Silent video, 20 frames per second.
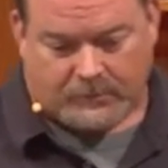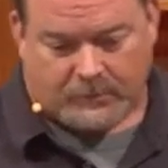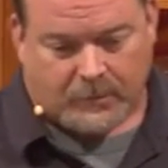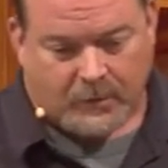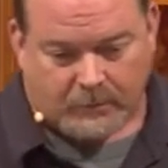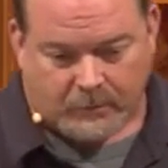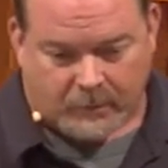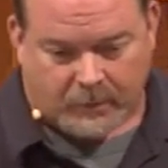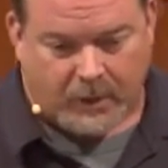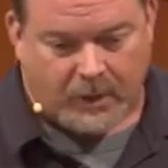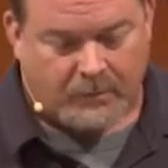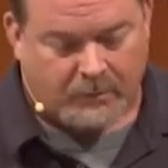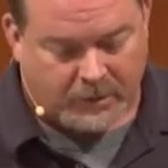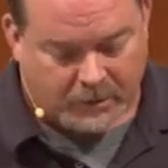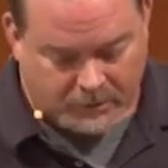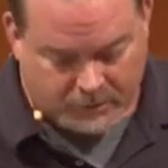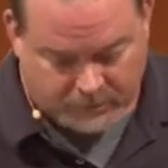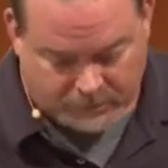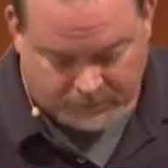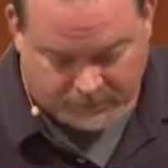I'm
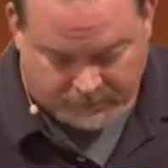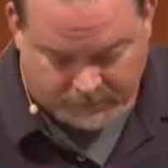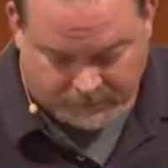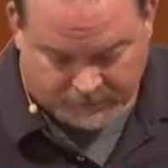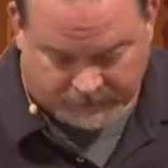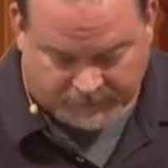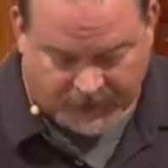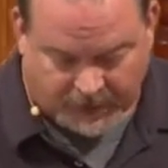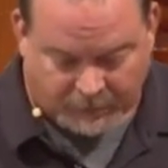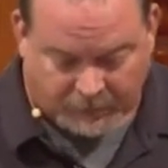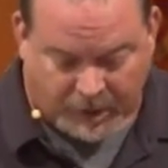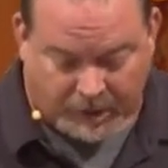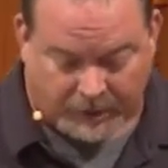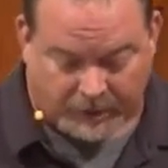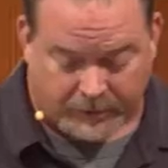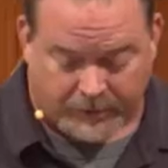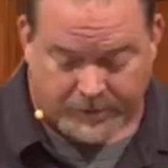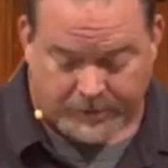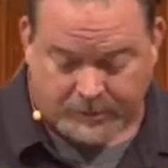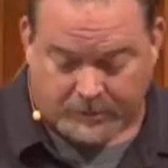a fat
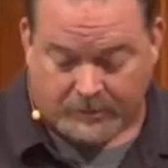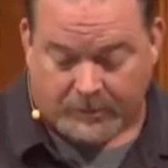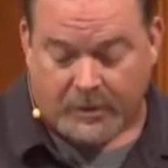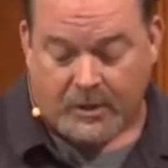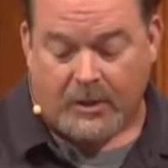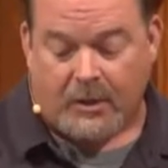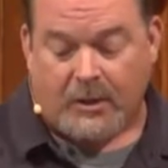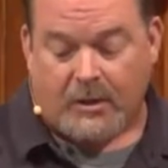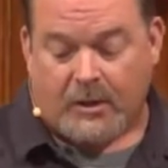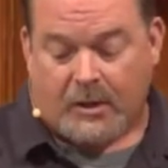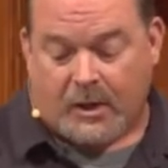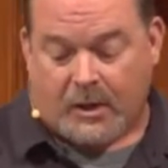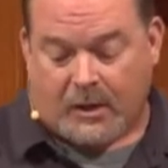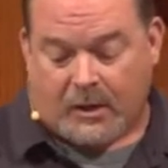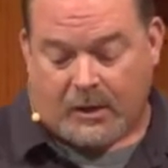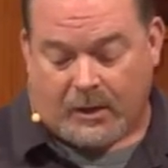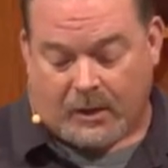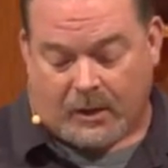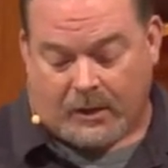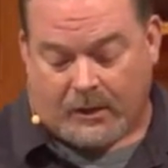biker, so
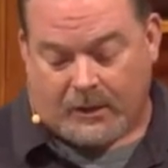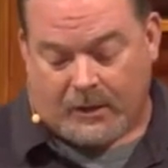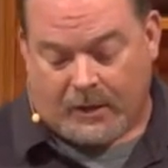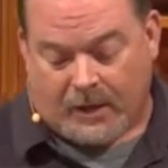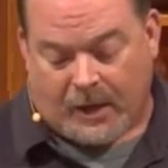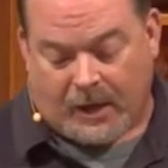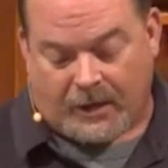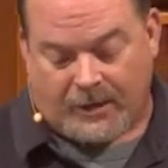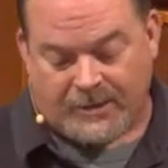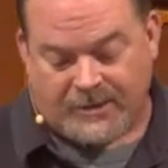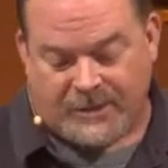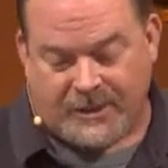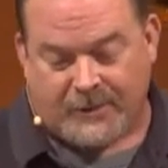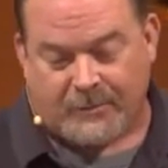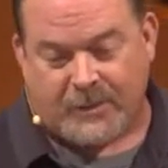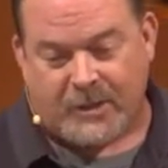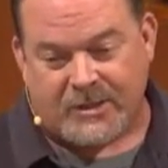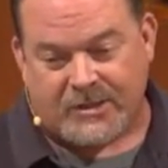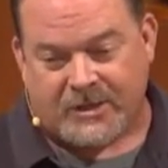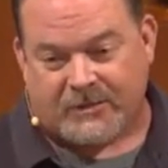I consider
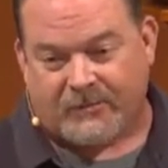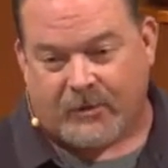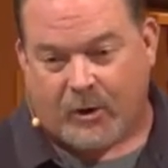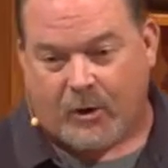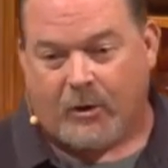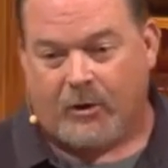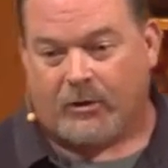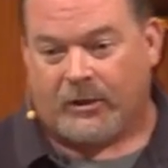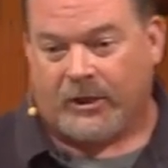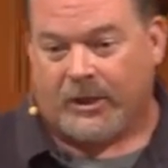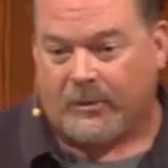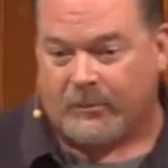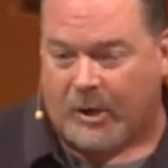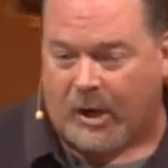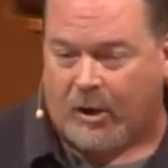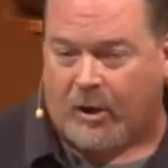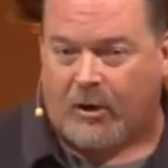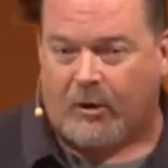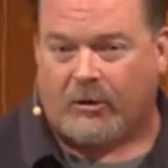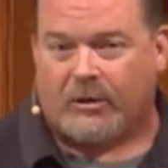myself a Harley, and my
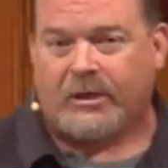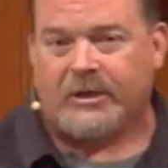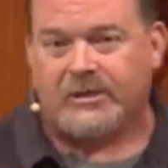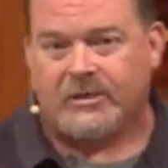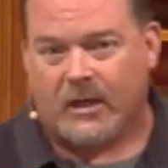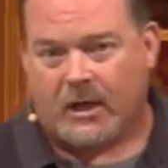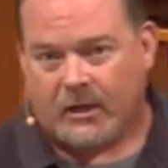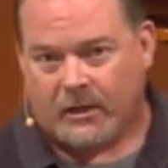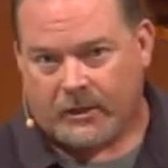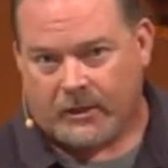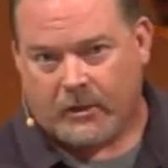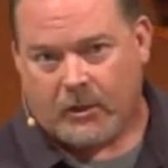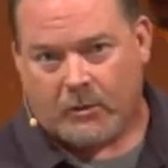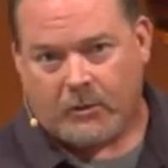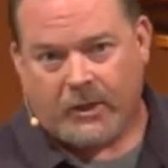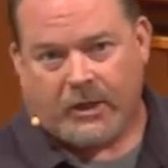Harley's not going to go